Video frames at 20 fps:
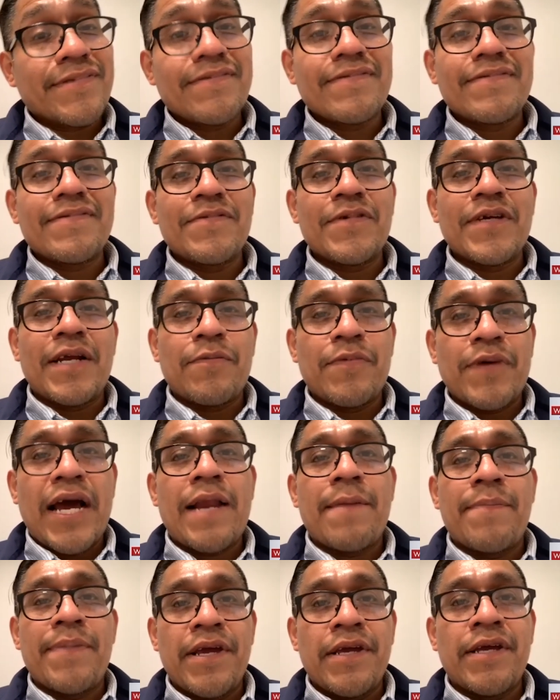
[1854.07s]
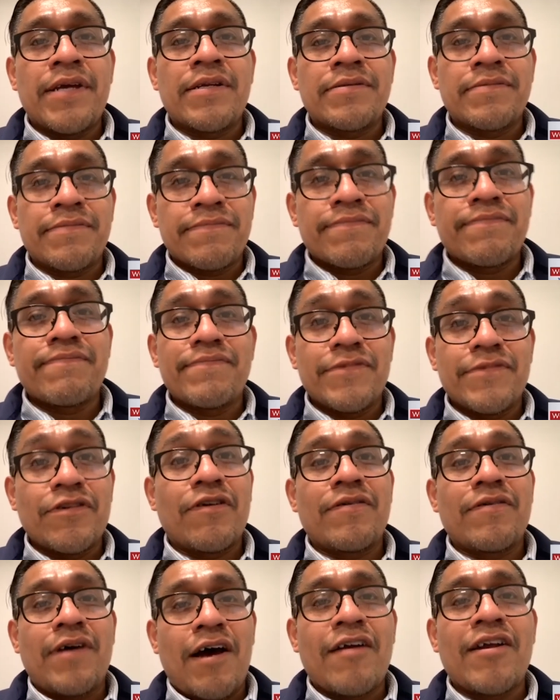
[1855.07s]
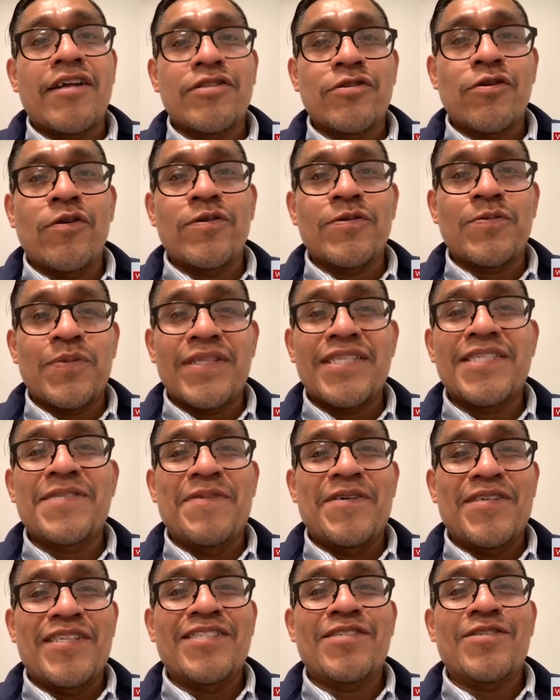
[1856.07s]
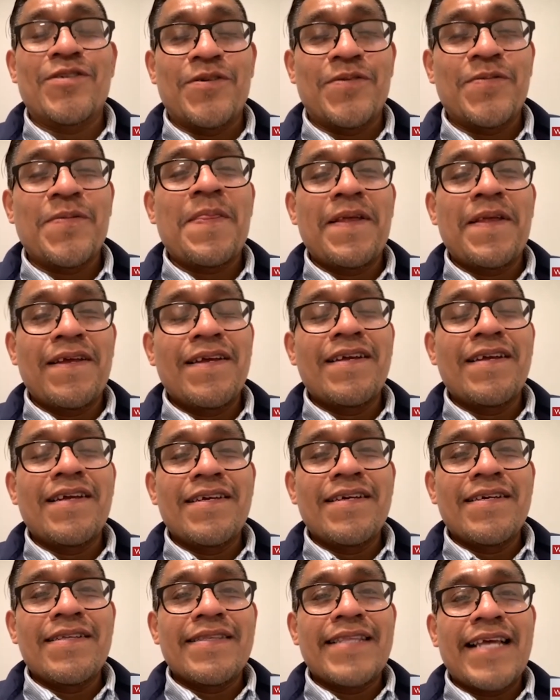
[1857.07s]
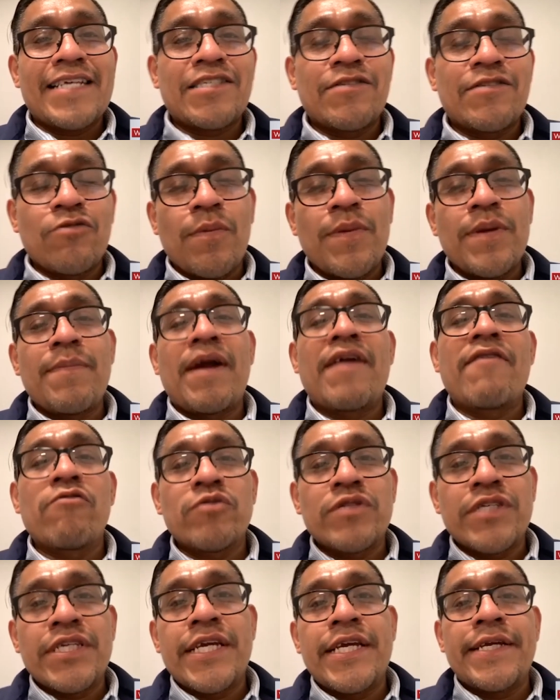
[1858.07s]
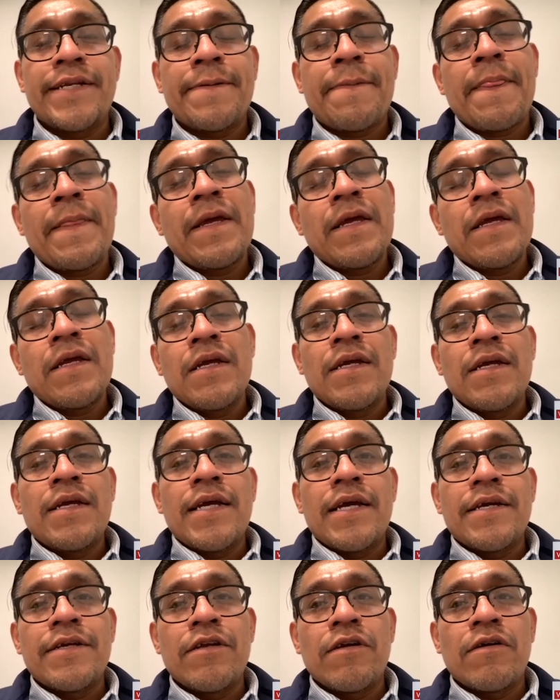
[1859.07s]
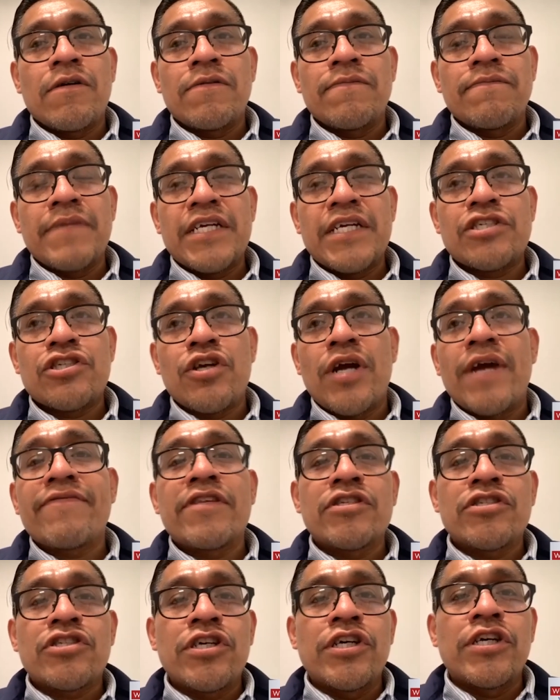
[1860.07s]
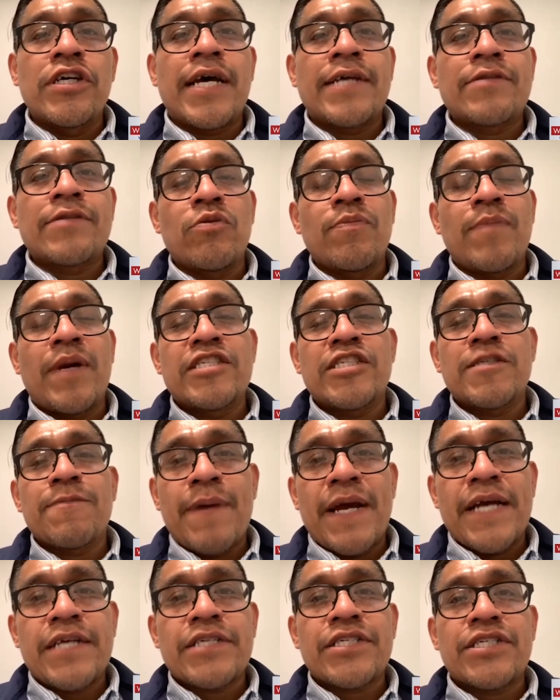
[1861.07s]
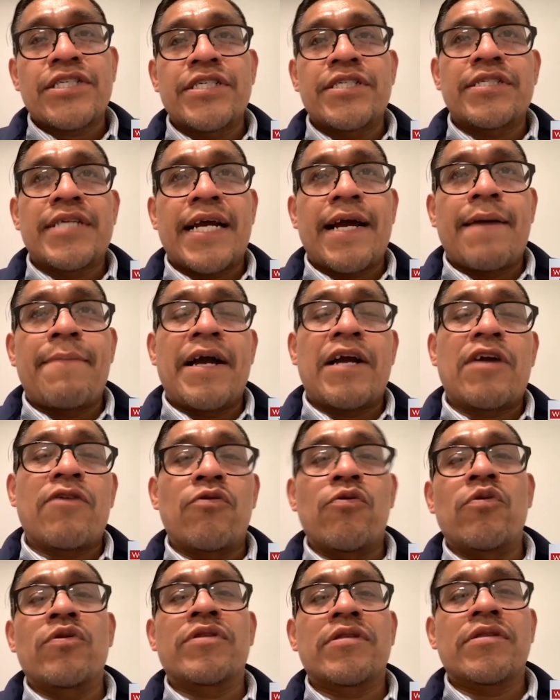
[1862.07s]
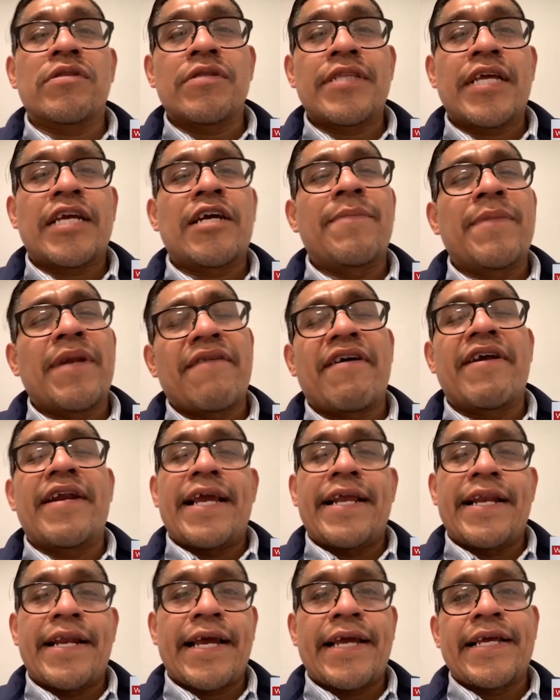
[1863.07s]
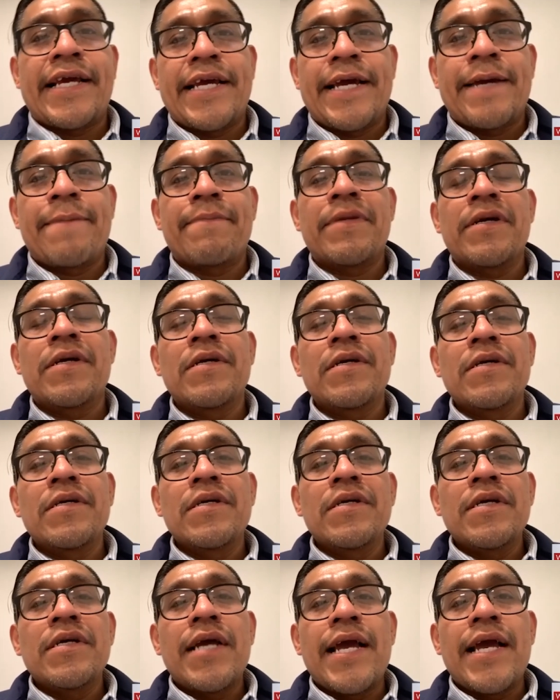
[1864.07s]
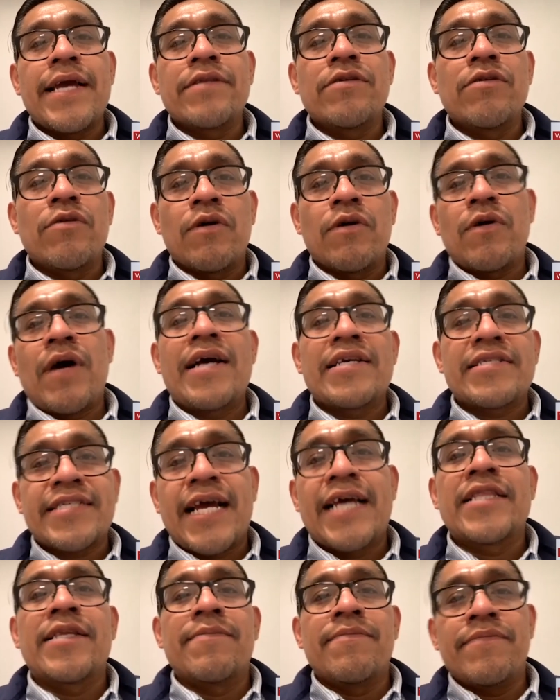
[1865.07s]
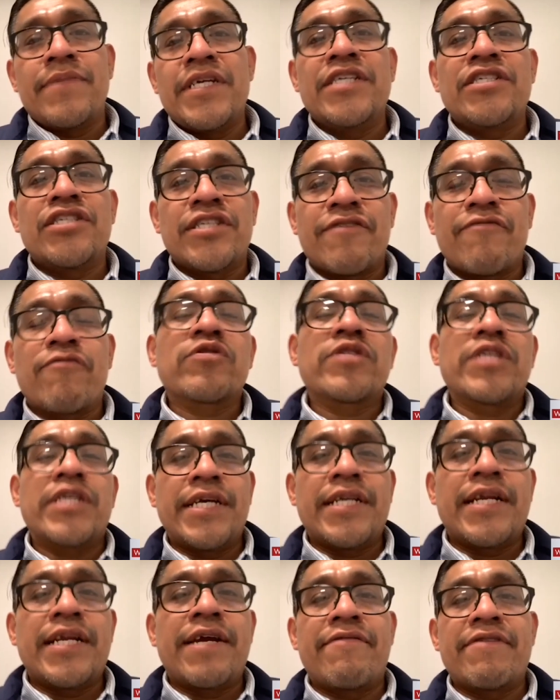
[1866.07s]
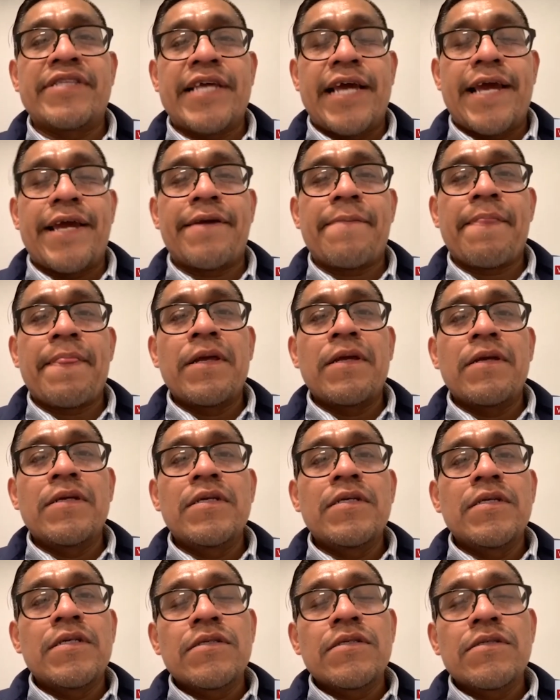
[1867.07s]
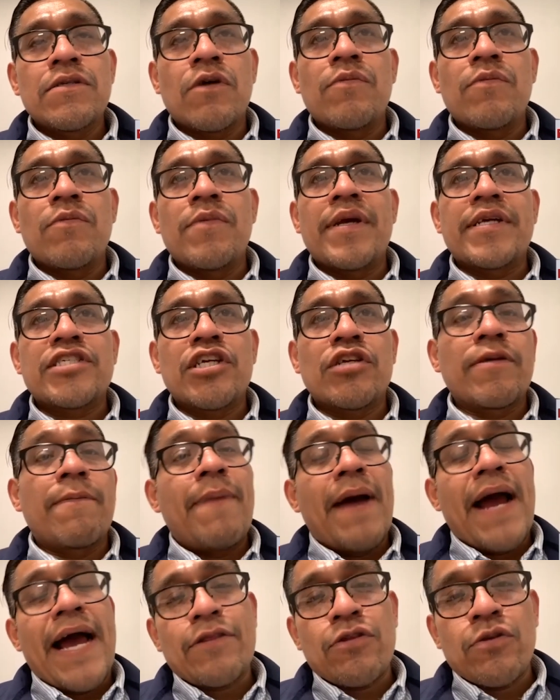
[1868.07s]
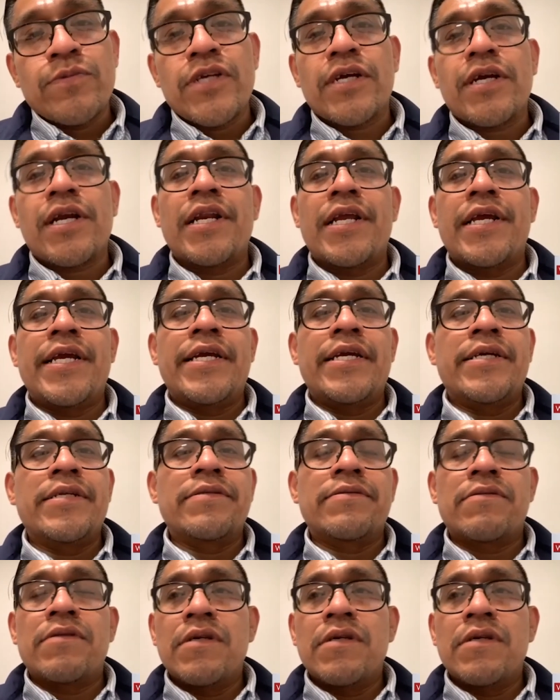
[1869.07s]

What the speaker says: we got to be on our toes with this building. So that's normally my routine. Make sure everything's good. I my inspections. I got my crew. They're coming around 8 a.m. And, I assign them each their routine every day. Make sure the bathrooms are clean,